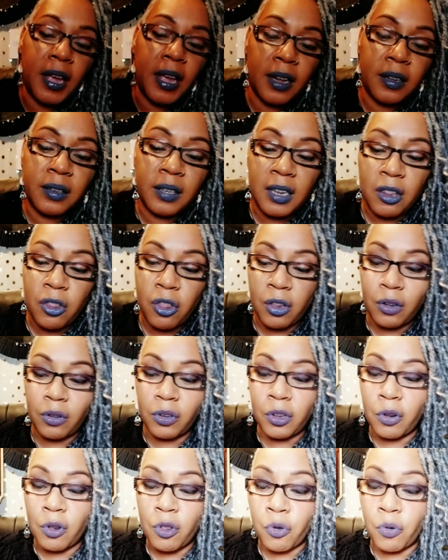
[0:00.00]
attention
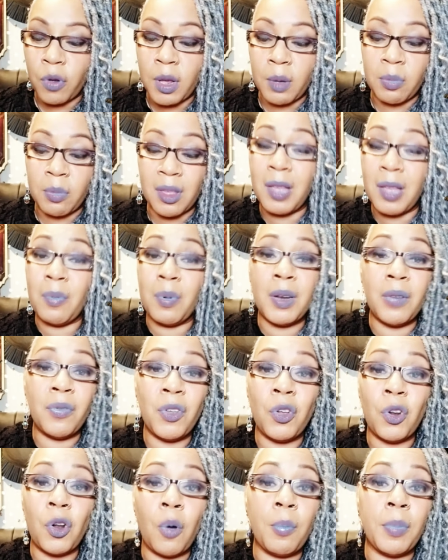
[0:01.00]
to your dreams. Even if
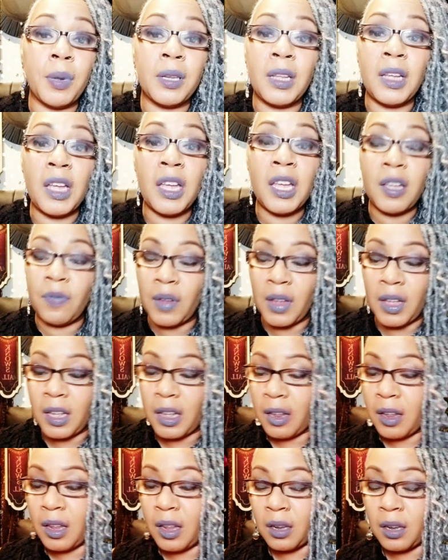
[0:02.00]
you don't believe
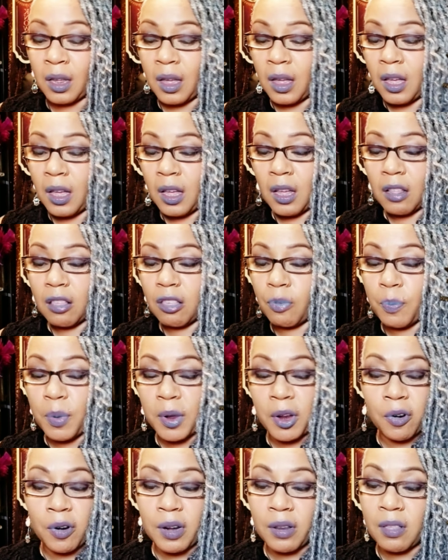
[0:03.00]
in
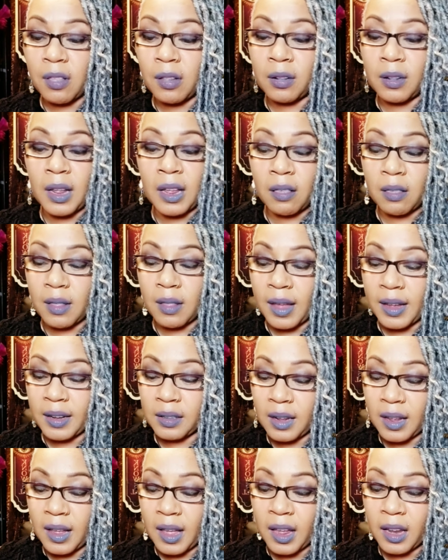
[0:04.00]
spirits and things
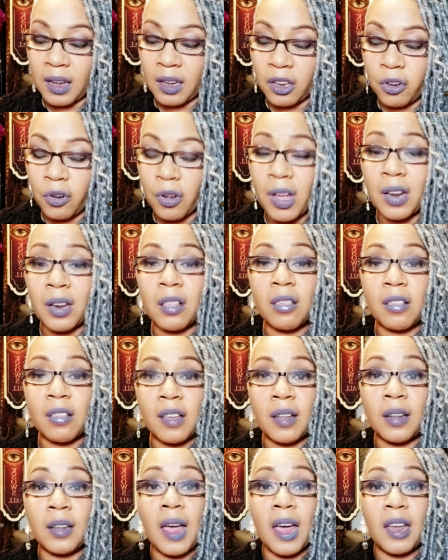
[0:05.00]
like that, you're going to see
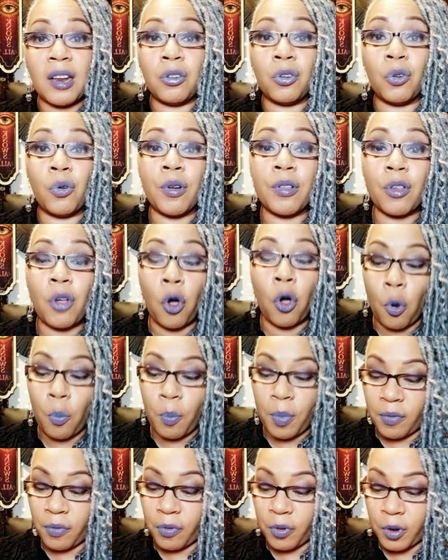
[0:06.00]
a lot of doors
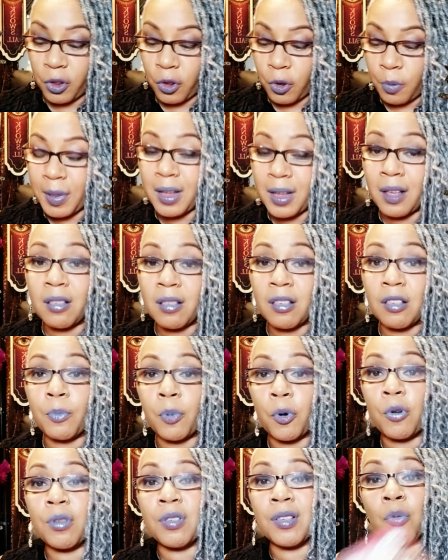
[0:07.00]
open for you because this
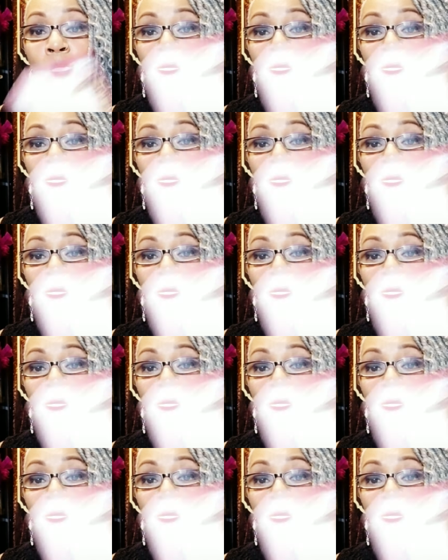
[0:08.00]
person